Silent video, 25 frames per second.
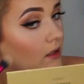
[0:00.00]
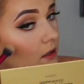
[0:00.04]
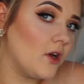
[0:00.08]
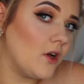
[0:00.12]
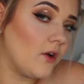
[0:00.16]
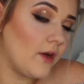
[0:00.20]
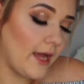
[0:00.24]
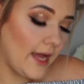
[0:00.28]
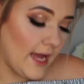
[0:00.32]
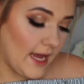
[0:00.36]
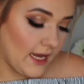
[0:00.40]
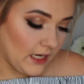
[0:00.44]

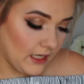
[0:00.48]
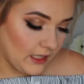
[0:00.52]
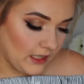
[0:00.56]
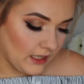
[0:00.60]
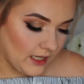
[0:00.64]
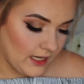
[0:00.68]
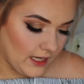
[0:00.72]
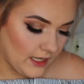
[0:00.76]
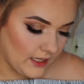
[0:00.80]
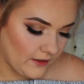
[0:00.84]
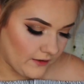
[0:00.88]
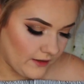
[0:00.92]
Okay,
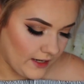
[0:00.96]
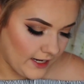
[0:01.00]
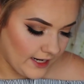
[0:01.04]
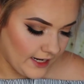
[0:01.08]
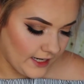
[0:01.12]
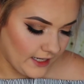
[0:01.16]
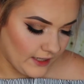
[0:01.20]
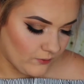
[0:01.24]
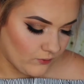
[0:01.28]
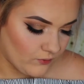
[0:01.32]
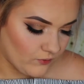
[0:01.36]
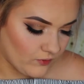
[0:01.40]
I
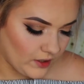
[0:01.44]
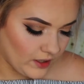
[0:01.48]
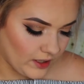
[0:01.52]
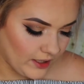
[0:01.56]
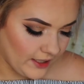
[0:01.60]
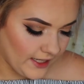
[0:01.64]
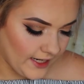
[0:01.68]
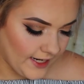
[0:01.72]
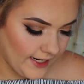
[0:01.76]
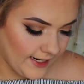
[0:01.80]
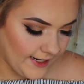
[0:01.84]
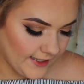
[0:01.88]
had really
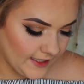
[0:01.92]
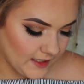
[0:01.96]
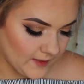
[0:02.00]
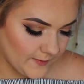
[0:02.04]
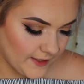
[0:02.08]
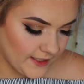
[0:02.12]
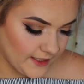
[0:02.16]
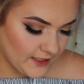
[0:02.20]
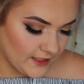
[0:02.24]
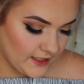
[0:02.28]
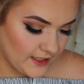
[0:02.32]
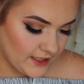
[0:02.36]
high
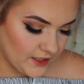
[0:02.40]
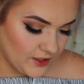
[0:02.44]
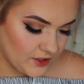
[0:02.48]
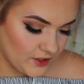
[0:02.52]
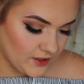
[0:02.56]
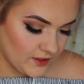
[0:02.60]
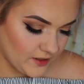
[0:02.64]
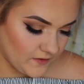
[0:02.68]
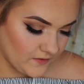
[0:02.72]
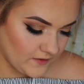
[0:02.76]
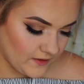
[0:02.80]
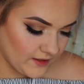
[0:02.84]

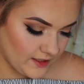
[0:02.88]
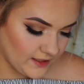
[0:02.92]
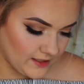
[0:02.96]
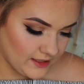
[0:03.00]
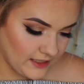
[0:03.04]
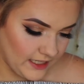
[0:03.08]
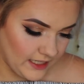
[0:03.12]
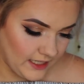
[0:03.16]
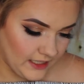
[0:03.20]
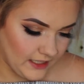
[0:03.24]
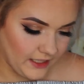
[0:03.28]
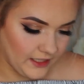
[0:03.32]
expectations for this
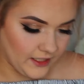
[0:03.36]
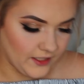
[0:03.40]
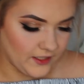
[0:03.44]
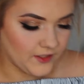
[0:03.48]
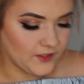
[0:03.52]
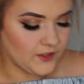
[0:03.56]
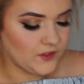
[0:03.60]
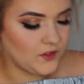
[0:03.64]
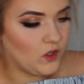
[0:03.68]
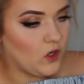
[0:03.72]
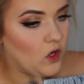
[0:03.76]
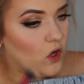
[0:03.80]
highlighter,
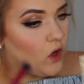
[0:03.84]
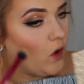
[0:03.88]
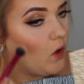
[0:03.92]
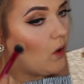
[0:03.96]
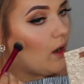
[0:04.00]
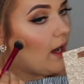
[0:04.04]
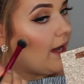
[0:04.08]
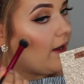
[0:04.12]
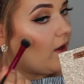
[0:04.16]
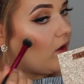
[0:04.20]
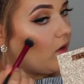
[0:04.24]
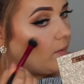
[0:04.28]
so
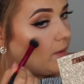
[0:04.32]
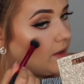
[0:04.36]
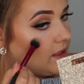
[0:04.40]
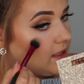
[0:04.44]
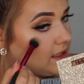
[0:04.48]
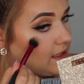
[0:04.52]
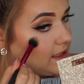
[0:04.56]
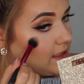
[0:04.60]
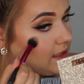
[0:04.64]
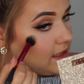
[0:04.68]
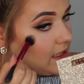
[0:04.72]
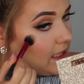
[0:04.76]
I hope it
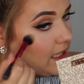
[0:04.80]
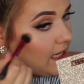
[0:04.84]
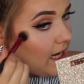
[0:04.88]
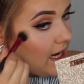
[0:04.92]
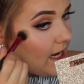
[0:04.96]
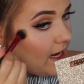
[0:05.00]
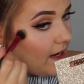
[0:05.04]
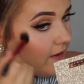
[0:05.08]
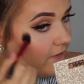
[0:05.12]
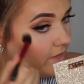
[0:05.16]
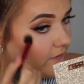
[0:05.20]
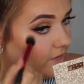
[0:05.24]
does
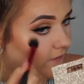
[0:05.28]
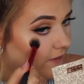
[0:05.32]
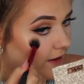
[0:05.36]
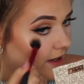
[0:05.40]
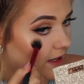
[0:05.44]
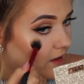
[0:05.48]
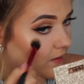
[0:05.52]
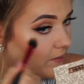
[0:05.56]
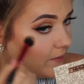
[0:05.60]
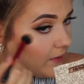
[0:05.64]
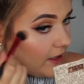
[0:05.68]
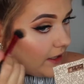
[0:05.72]
not
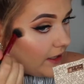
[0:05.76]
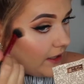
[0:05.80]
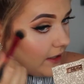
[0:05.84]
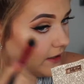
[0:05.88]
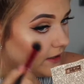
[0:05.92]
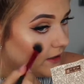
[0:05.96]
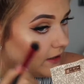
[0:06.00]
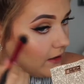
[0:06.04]
fail me.